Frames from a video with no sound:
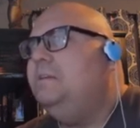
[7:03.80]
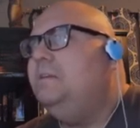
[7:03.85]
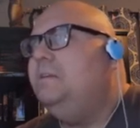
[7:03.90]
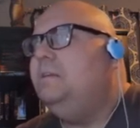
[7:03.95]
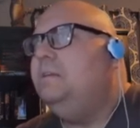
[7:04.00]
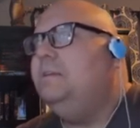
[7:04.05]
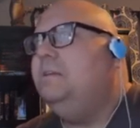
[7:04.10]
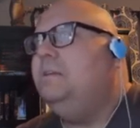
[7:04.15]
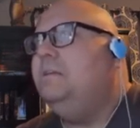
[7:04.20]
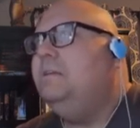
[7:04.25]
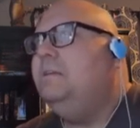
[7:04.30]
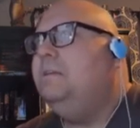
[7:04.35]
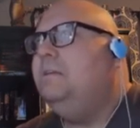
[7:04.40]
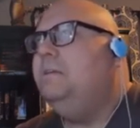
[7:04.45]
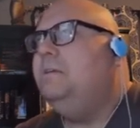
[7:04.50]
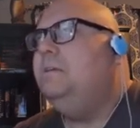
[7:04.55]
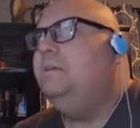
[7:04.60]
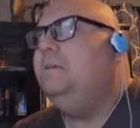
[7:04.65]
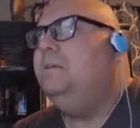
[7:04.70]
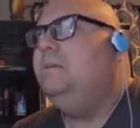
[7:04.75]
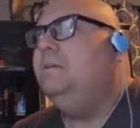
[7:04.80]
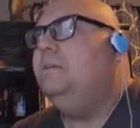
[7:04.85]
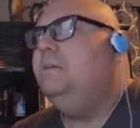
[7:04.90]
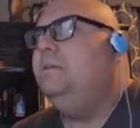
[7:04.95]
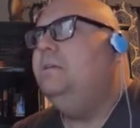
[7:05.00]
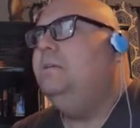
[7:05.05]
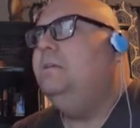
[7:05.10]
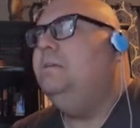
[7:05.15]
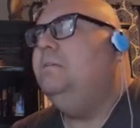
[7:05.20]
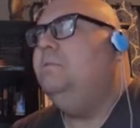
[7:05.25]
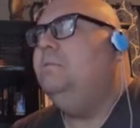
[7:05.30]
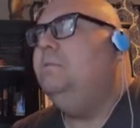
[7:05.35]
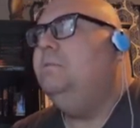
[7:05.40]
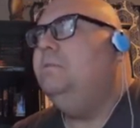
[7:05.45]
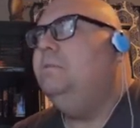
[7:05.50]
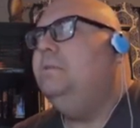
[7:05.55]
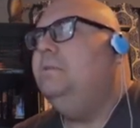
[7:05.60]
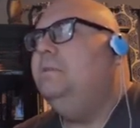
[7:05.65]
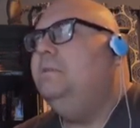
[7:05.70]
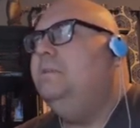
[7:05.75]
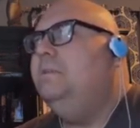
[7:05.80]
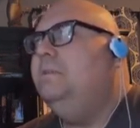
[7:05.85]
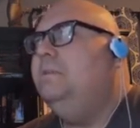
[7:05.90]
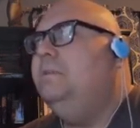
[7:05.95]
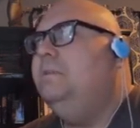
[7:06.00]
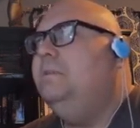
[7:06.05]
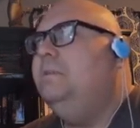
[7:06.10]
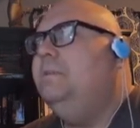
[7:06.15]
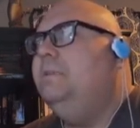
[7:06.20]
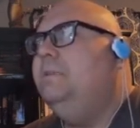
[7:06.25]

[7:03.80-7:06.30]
[no speech]